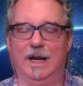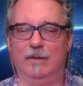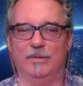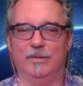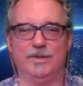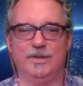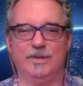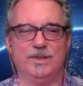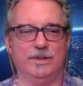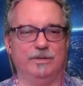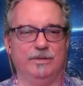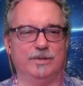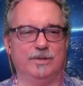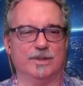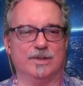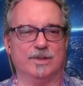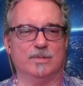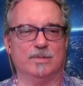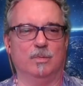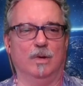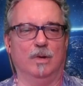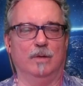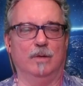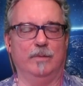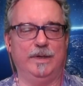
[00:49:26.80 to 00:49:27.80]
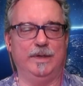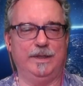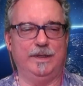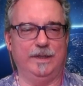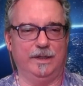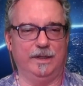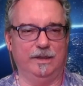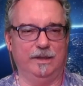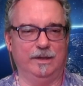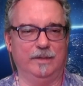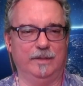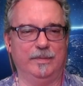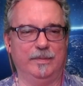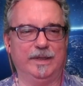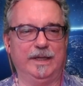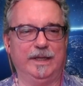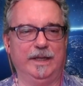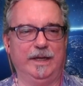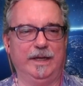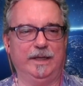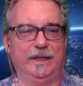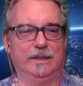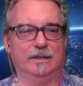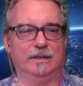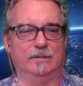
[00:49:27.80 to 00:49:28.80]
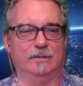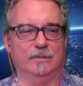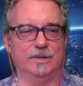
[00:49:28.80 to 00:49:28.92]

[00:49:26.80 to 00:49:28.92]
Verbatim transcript: would do just what we did in the beginning,